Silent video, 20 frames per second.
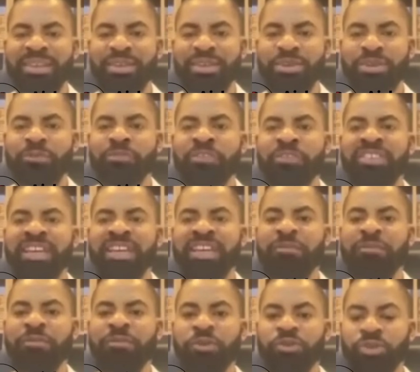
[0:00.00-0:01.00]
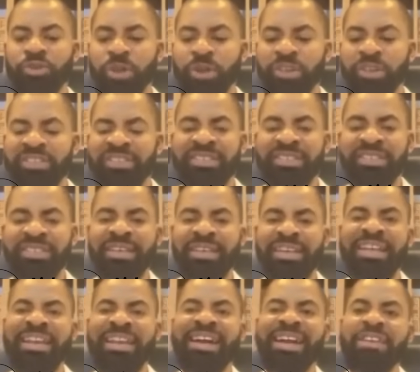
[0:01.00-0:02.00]
you know, physical features
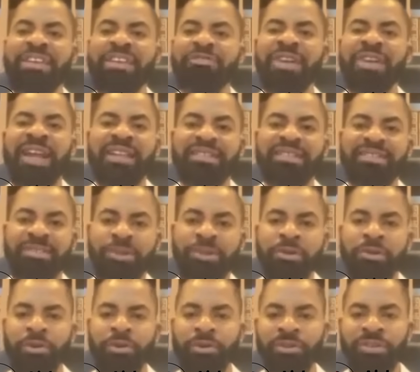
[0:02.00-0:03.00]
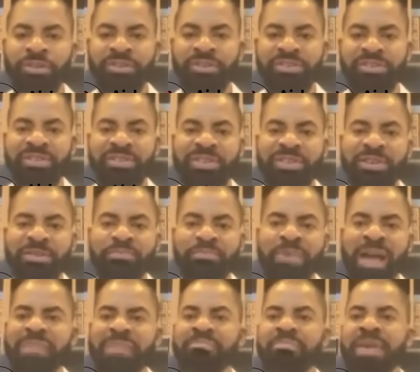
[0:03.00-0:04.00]
in arriving at conclusions.
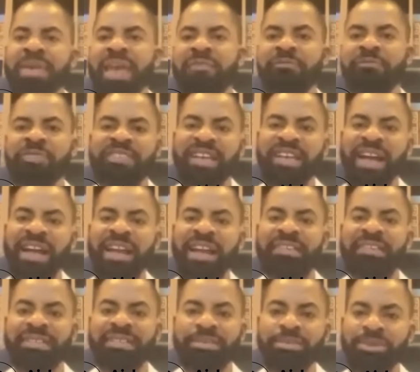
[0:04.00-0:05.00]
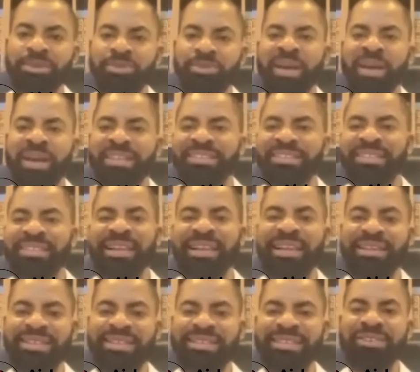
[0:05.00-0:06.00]
By mere physical attributes, we can see
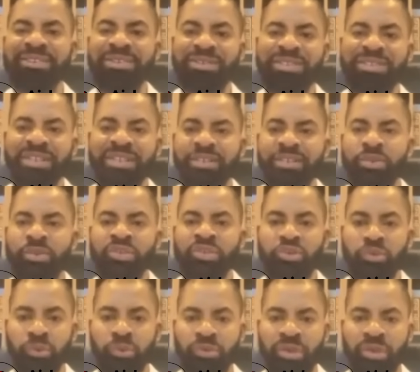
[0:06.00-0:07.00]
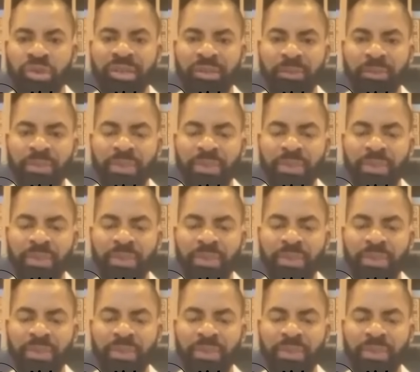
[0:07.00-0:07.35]
that these are just little children. Yeah.